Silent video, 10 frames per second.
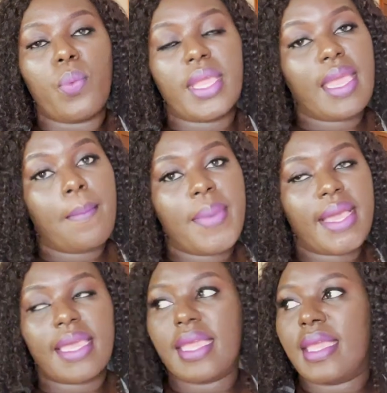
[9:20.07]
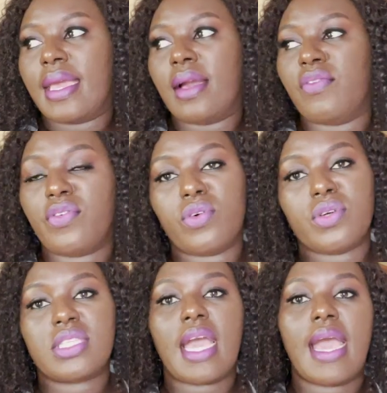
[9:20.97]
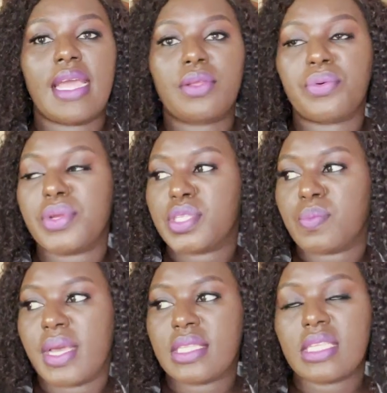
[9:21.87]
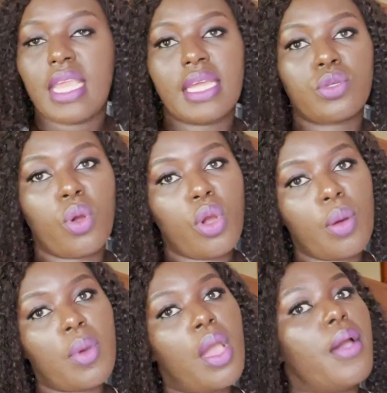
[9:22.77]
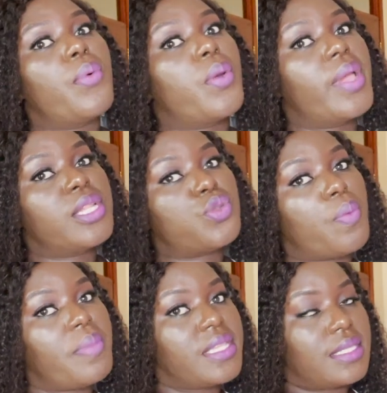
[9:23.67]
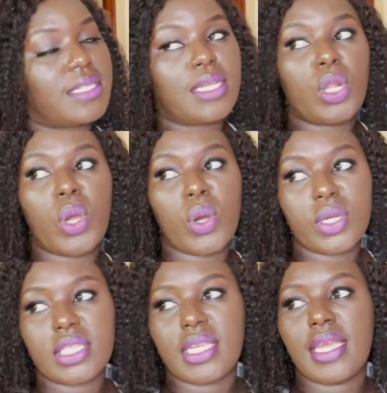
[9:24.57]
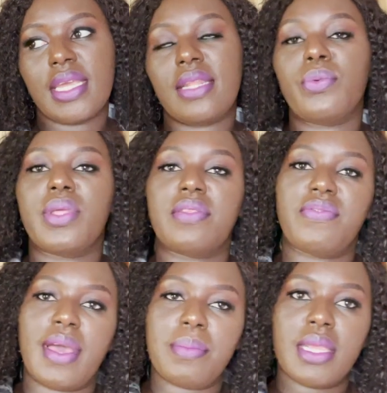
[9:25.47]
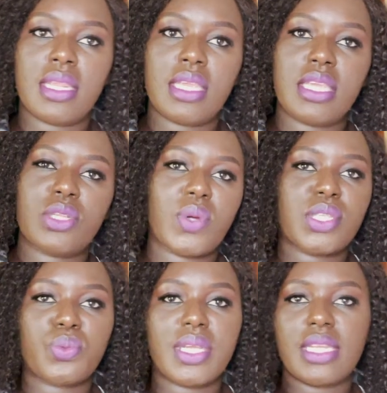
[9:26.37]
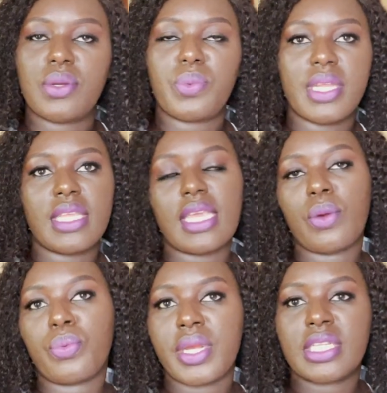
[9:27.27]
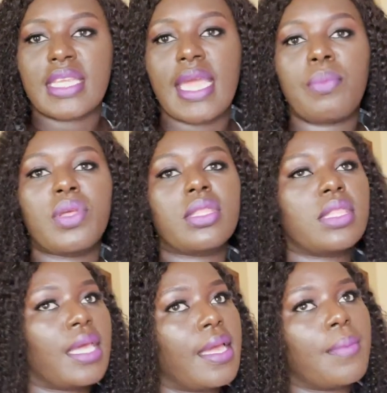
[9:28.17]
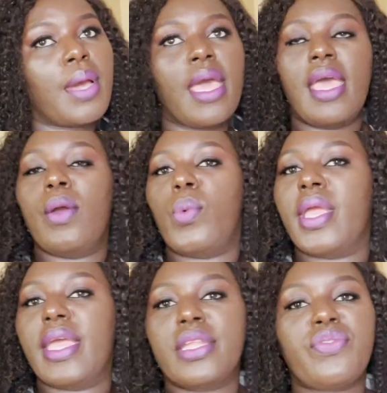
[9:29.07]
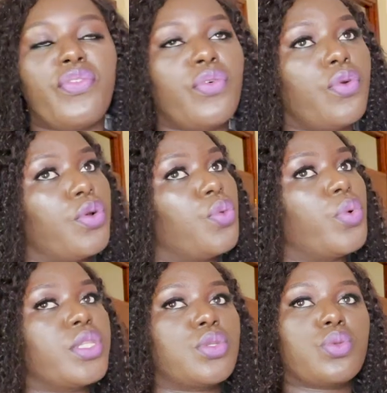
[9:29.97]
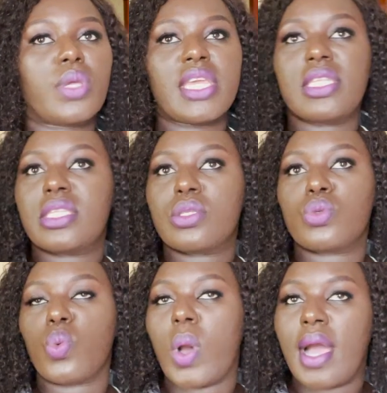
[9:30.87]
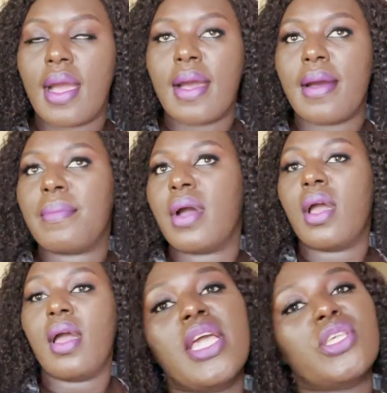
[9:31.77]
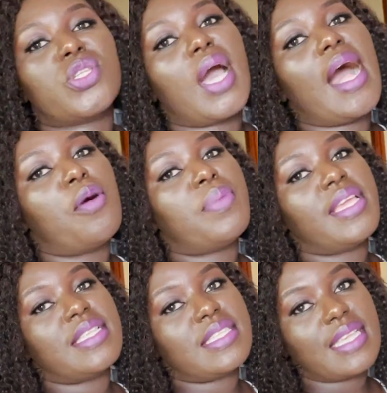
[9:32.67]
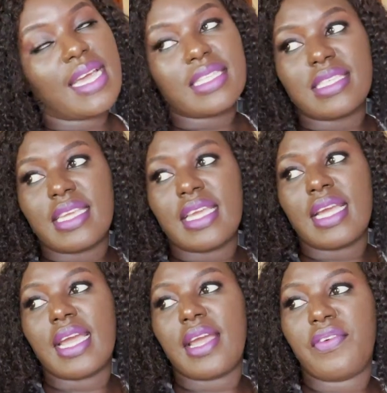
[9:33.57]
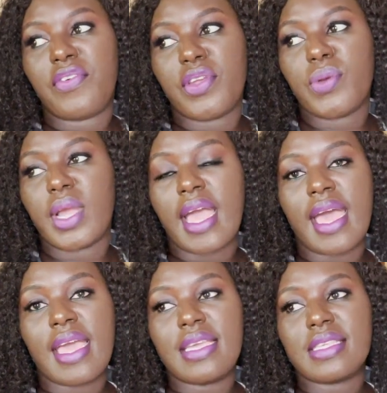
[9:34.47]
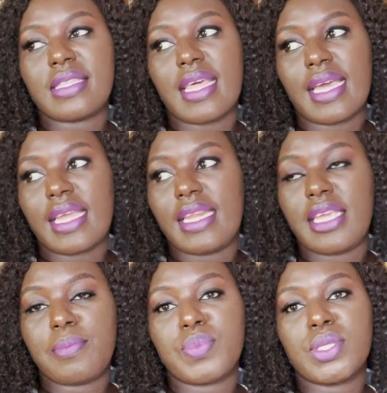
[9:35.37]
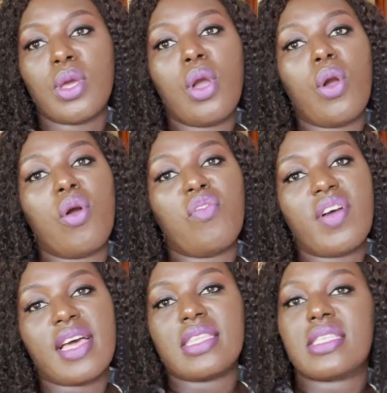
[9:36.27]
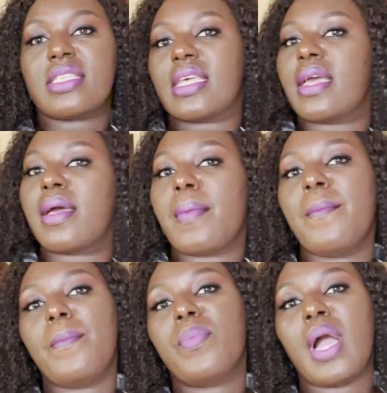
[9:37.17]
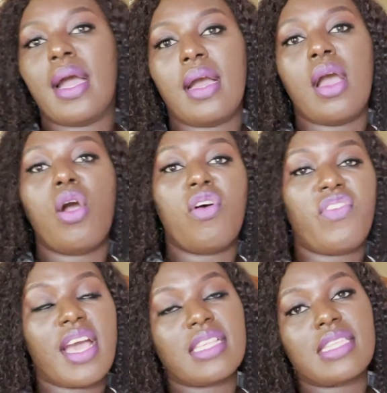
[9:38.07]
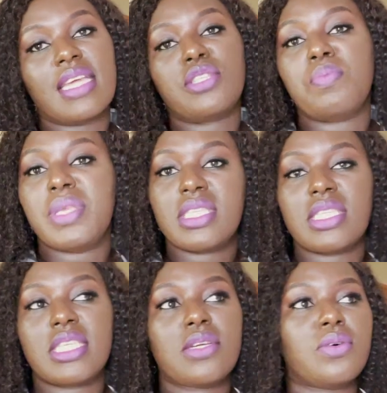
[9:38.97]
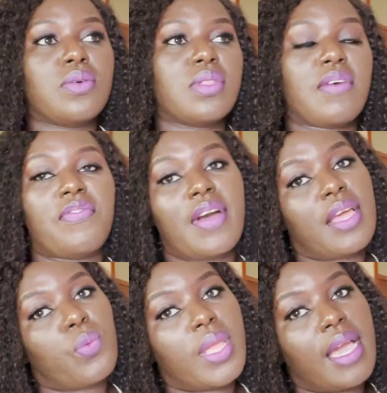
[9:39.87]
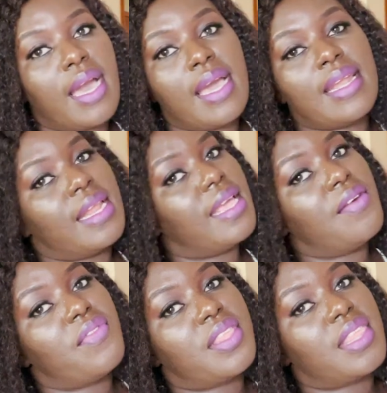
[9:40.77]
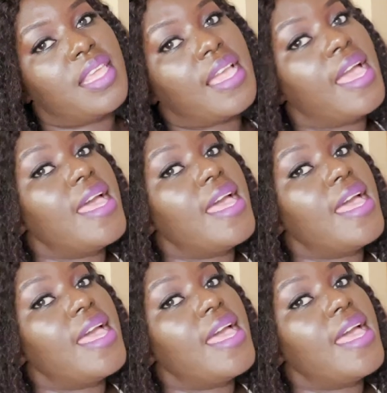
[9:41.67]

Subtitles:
We came back here, of course, had Christmas here at home. We went to Mistil Hotel with family. It was really a great time with them. We ate food, we kids swam. So I'll be inserting for you guys the clips of us at Mistil, the fun we had and everything.